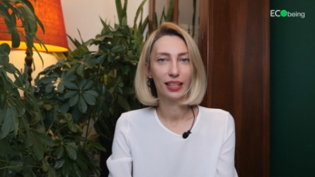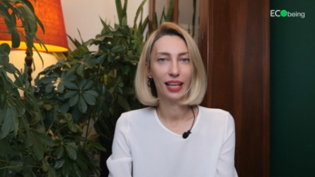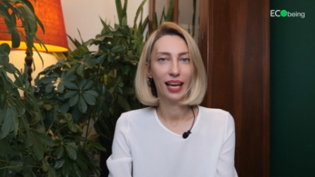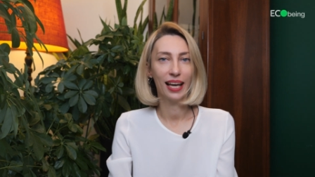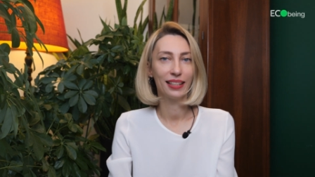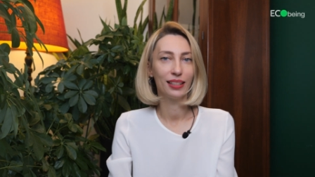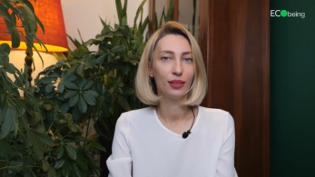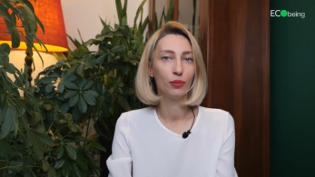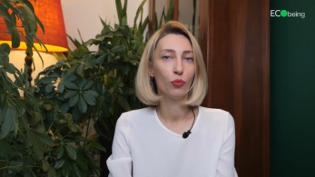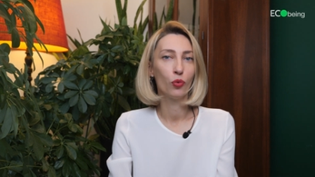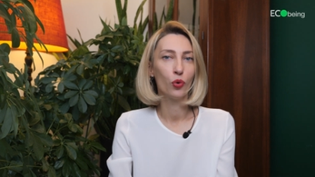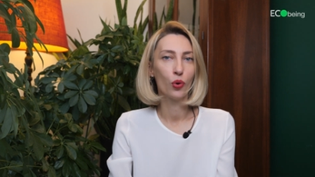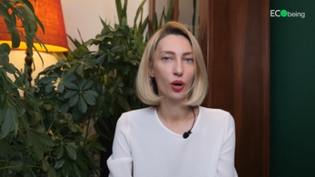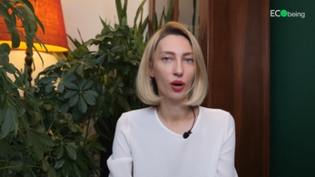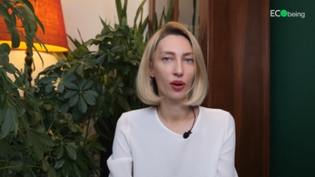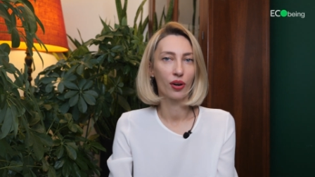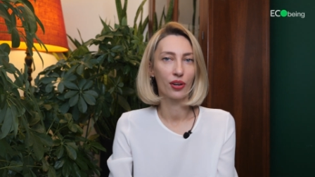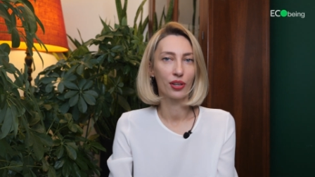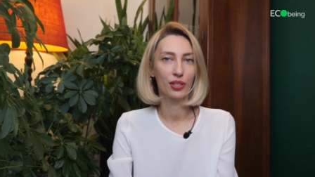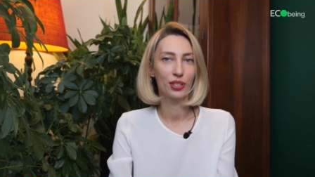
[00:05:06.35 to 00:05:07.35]
adding more
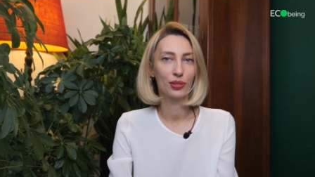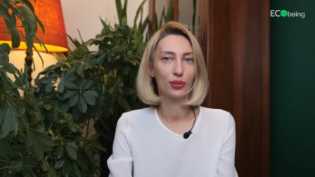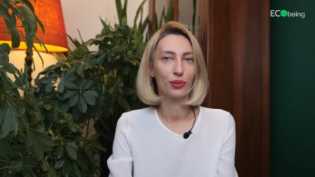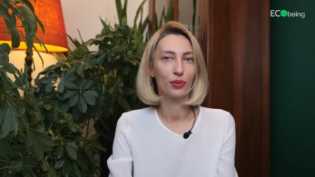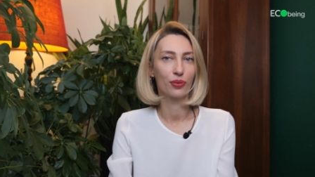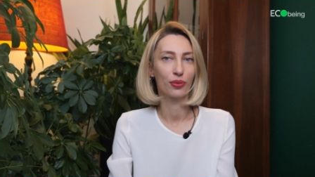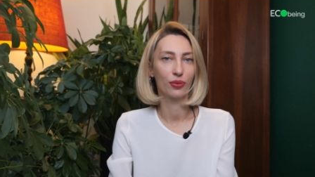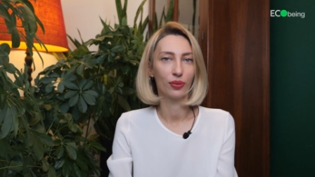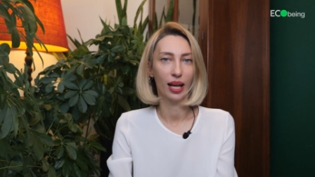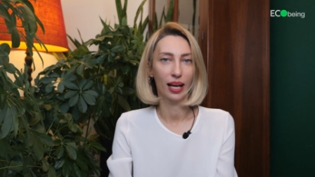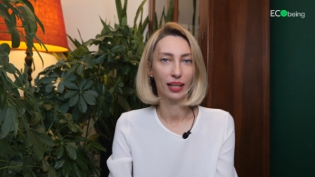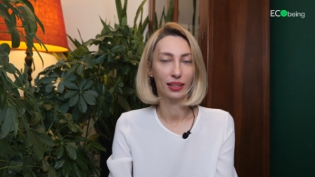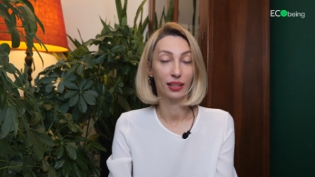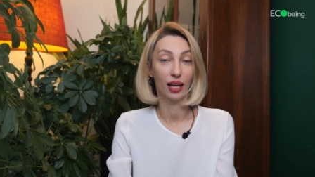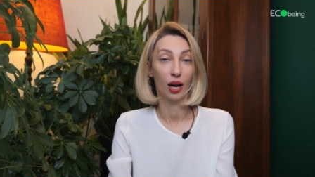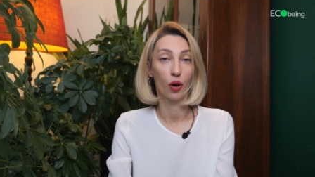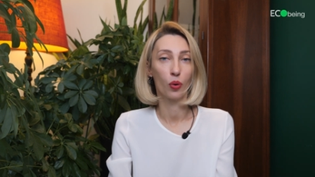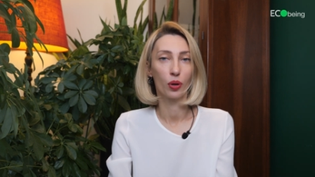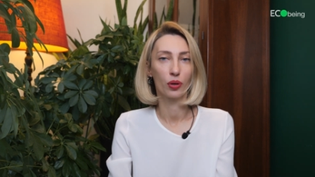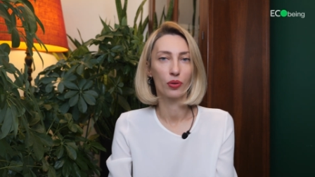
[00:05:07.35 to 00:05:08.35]
R's to reflect
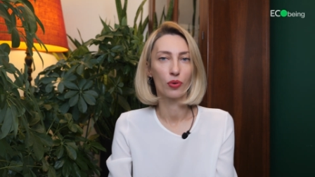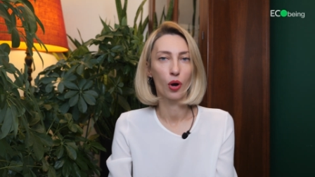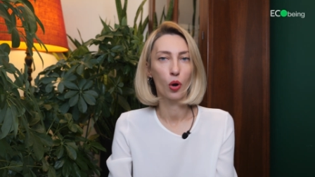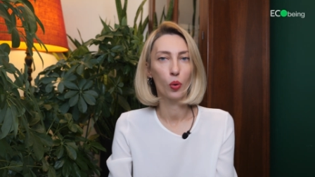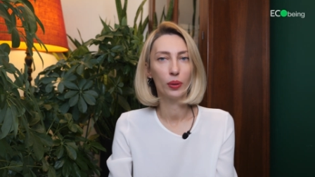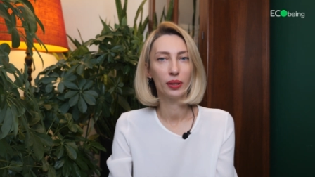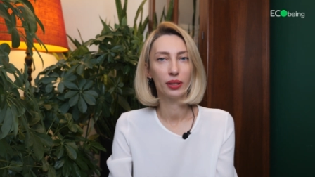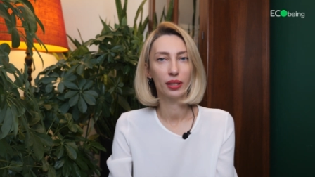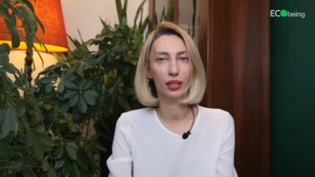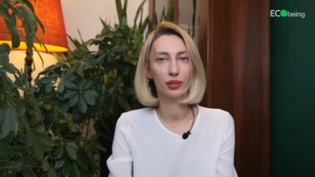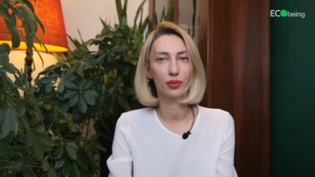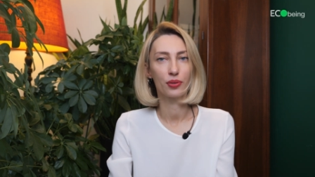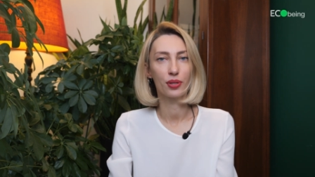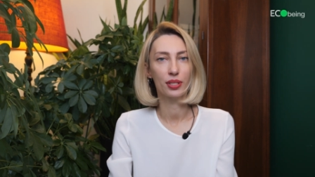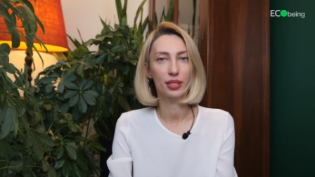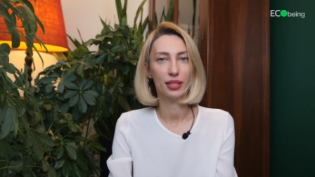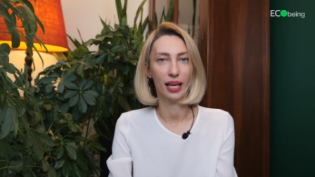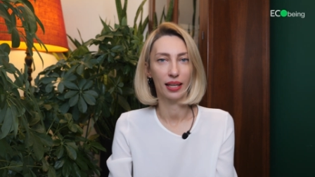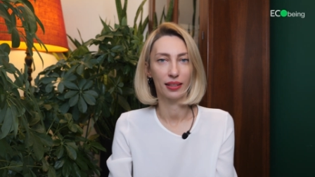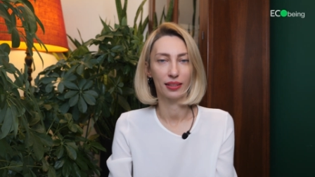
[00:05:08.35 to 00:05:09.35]
our growing
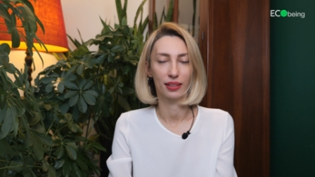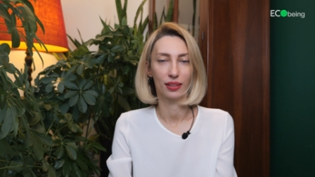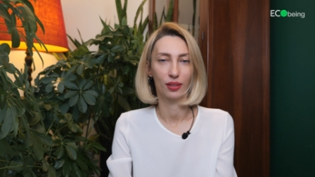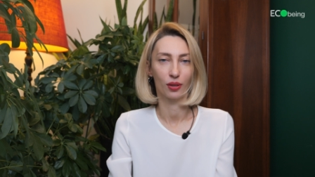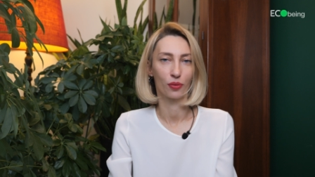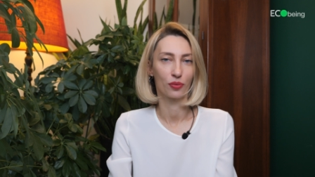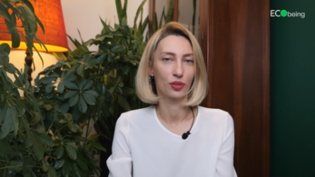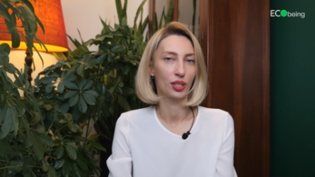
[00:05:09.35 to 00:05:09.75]
understanding of